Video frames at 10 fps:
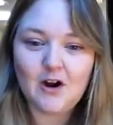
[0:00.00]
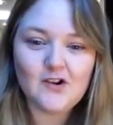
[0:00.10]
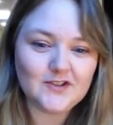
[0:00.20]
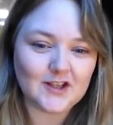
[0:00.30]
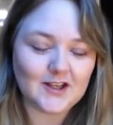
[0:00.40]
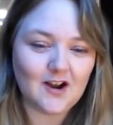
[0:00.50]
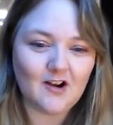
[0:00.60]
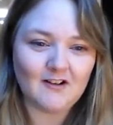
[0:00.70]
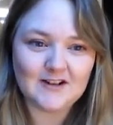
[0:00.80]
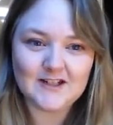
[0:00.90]
often
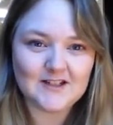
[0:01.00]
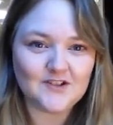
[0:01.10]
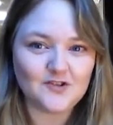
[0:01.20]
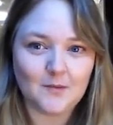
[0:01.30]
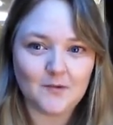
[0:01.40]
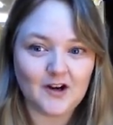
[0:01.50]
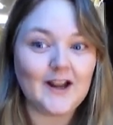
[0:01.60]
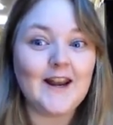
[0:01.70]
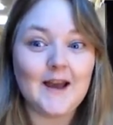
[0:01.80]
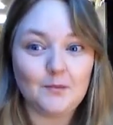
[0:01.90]
our ideas in drama are
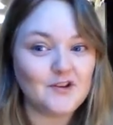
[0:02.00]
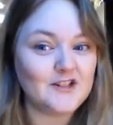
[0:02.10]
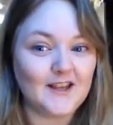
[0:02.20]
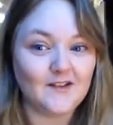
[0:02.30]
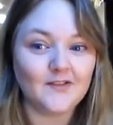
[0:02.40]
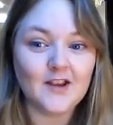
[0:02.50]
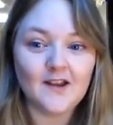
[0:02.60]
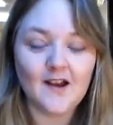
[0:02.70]
collaborative.